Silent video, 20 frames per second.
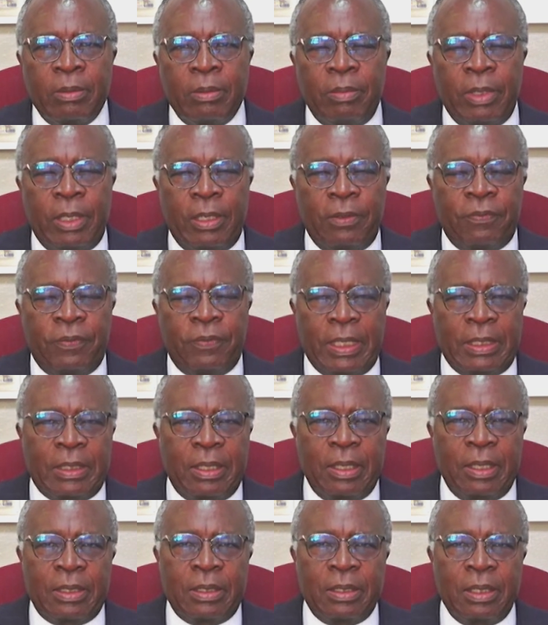by the
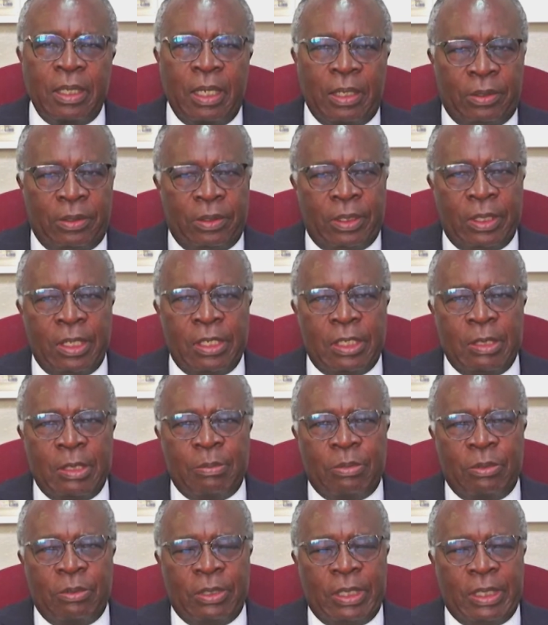fact that agricultural
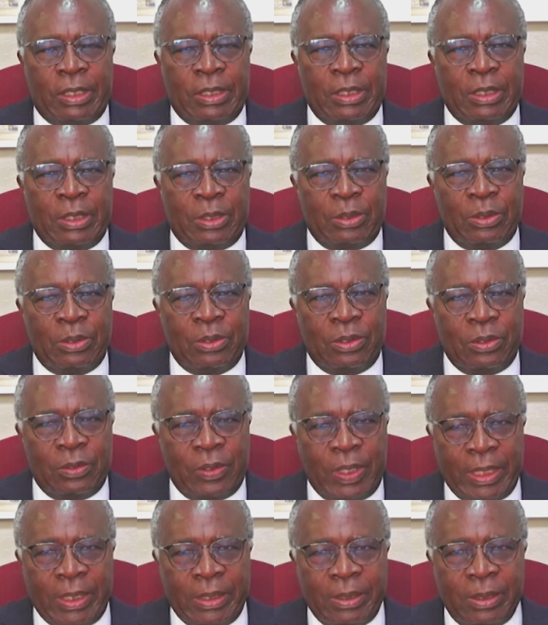production is going to
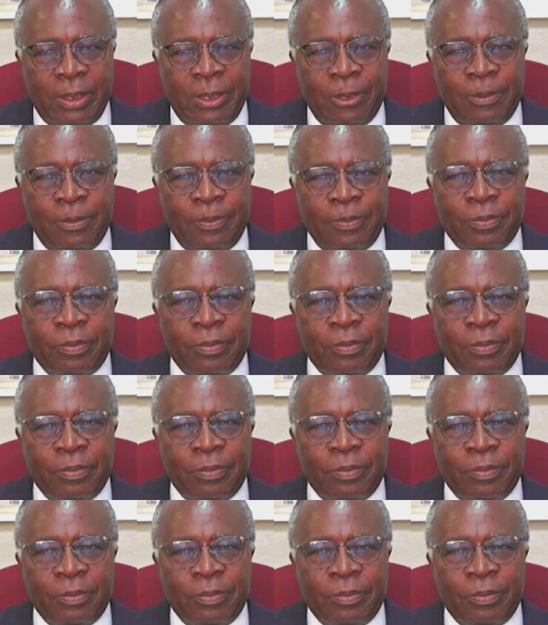rise,